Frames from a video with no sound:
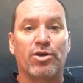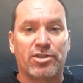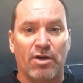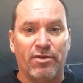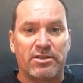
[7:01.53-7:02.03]

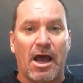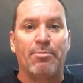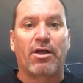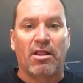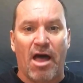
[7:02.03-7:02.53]
service.
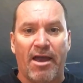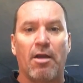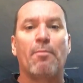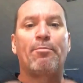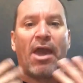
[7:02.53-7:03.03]
I'm the
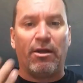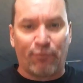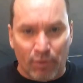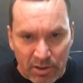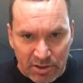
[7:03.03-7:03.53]
client paying
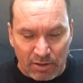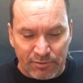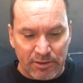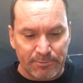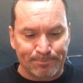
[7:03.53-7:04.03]
for a
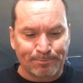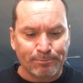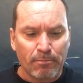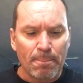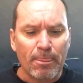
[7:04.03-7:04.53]
service.
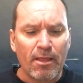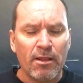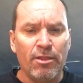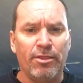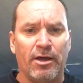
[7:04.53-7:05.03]

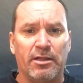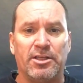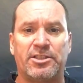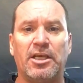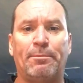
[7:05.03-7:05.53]
The
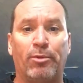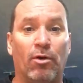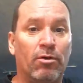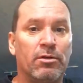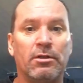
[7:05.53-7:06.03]
discipulo